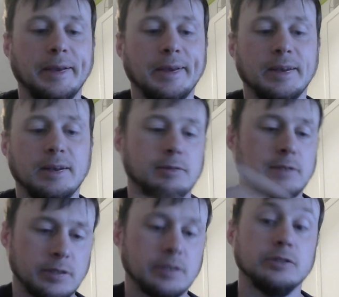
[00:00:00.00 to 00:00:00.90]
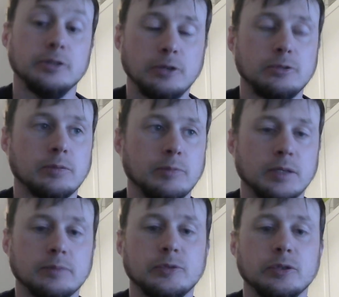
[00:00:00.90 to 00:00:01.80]
and now it's asking, do you know something?
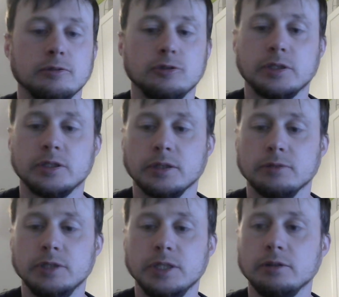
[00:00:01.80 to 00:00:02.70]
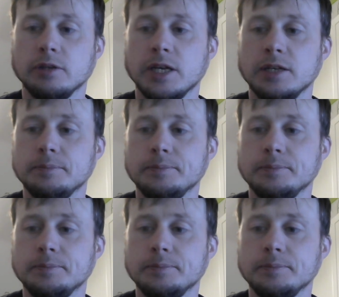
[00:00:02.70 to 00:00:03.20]
So they're addressing the reader again.